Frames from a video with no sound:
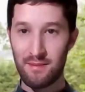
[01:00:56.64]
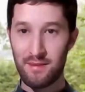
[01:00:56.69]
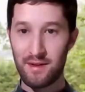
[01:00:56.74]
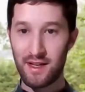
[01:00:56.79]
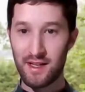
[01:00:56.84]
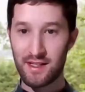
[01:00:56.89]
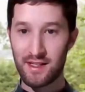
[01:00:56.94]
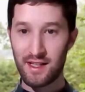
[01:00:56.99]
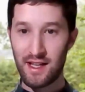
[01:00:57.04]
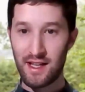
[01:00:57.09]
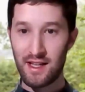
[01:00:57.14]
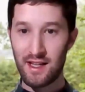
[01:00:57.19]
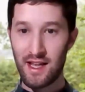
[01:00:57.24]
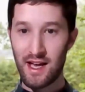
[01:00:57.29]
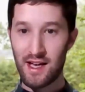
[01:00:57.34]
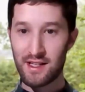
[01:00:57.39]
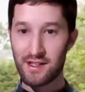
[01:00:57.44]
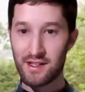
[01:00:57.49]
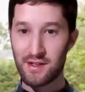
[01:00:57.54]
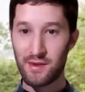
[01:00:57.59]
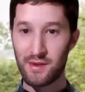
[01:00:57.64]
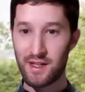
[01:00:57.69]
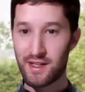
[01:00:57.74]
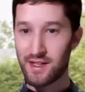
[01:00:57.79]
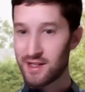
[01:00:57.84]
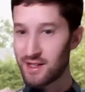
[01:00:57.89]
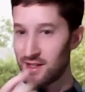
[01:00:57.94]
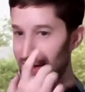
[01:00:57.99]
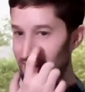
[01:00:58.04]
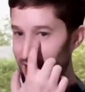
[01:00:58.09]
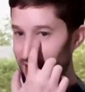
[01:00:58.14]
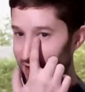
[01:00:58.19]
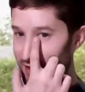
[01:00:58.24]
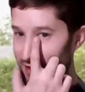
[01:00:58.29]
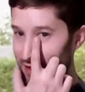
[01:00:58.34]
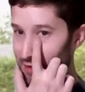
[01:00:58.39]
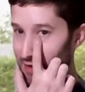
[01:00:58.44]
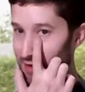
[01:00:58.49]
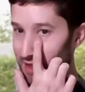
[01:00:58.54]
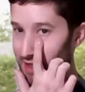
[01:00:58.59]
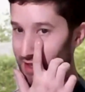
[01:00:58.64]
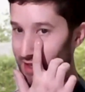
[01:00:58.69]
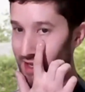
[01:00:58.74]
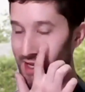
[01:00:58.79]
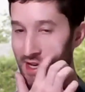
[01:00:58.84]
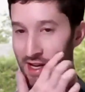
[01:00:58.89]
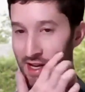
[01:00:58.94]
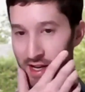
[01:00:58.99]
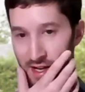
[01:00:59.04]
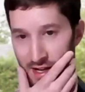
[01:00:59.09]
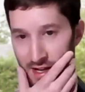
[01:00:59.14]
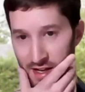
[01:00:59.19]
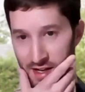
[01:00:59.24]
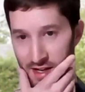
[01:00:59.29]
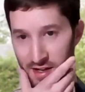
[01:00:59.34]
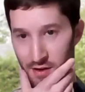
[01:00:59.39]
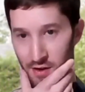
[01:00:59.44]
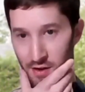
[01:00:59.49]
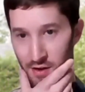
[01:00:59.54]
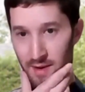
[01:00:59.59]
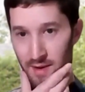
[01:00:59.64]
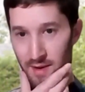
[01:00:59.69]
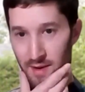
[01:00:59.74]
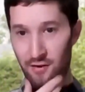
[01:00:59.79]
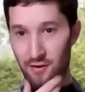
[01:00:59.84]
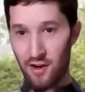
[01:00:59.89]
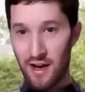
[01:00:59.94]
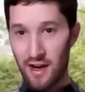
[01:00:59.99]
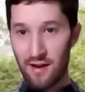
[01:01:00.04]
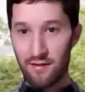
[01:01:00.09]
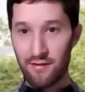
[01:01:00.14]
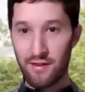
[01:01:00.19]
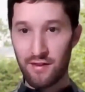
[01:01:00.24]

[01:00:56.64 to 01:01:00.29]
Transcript: Maybe as a last question, Aaron, do you want to talk about if